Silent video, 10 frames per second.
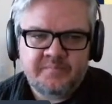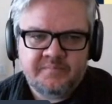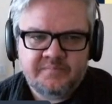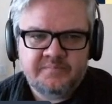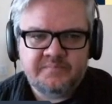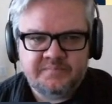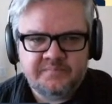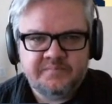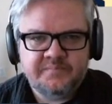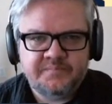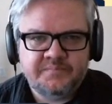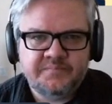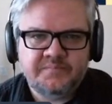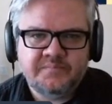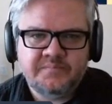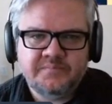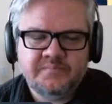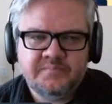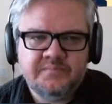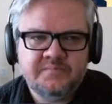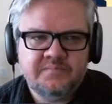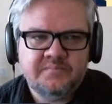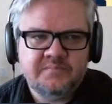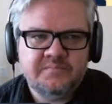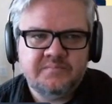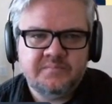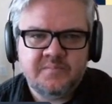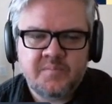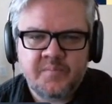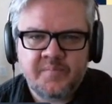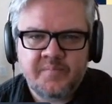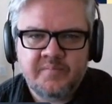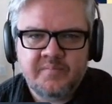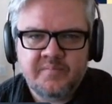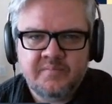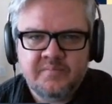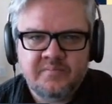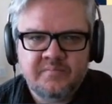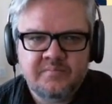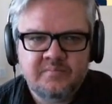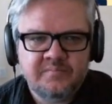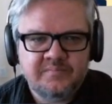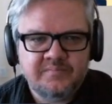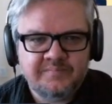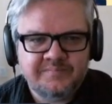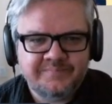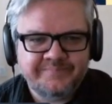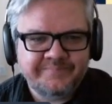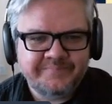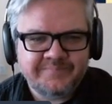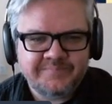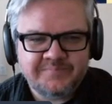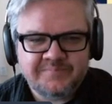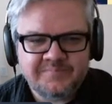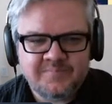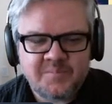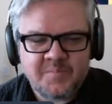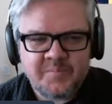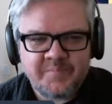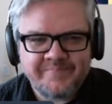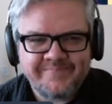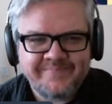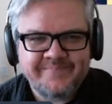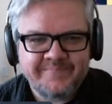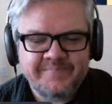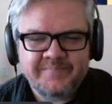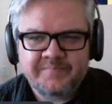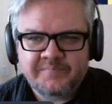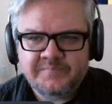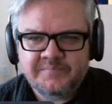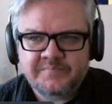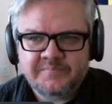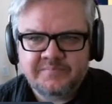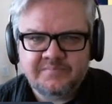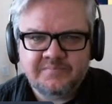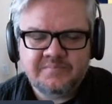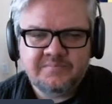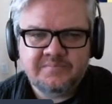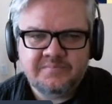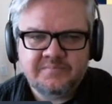(silent)